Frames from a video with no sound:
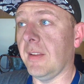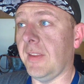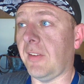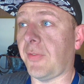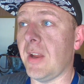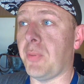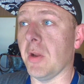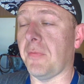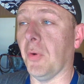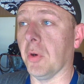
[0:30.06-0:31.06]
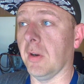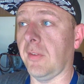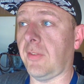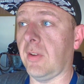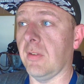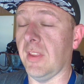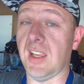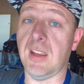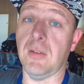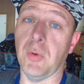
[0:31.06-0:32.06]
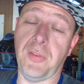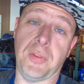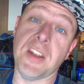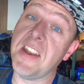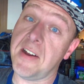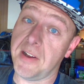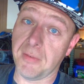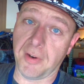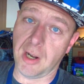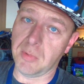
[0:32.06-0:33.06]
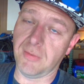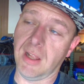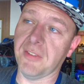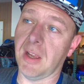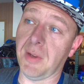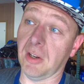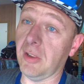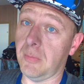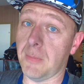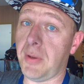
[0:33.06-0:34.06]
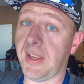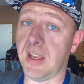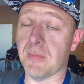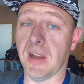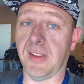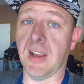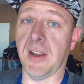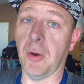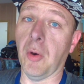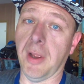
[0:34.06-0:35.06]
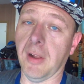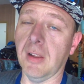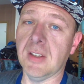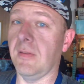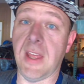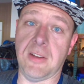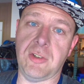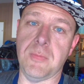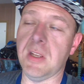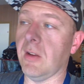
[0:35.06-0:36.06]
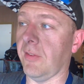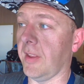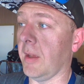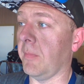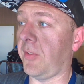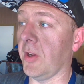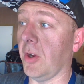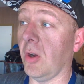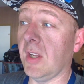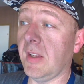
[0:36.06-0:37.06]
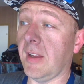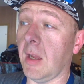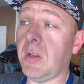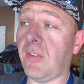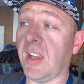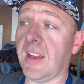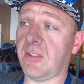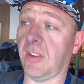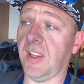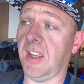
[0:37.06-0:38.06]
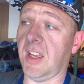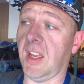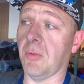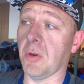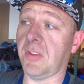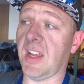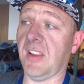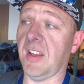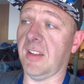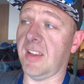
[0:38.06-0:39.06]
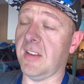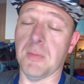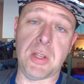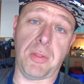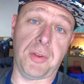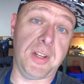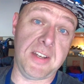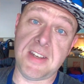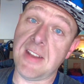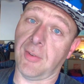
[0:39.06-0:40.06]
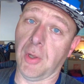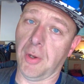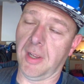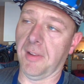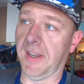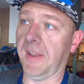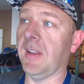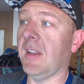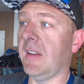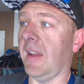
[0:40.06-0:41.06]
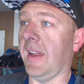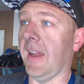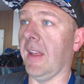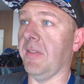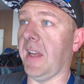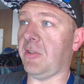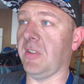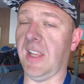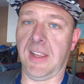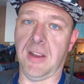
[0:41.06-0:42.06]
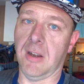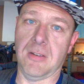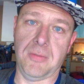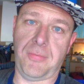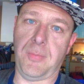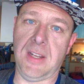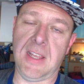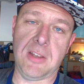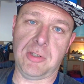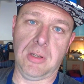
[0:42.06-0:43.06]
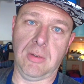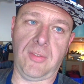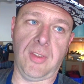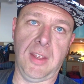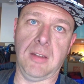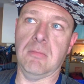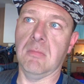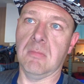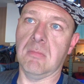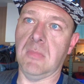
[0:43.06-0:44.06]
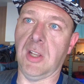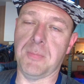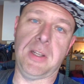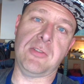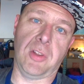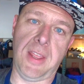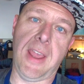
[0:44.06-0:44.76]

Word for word: these 5.4s, the ones with the non-variable valve timing, are a little bit picky about the kind of oil that should be used in them. So I'm using actually a Rotella 10W30 diesel oil in it and that should take care of any issues that you could potentially